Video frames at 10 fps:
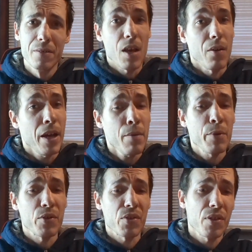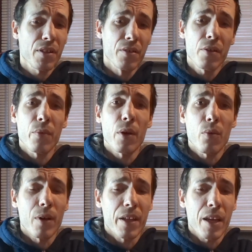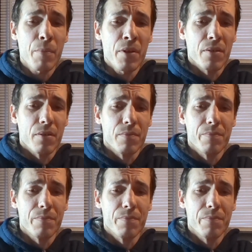Now, I personally don't know what happened.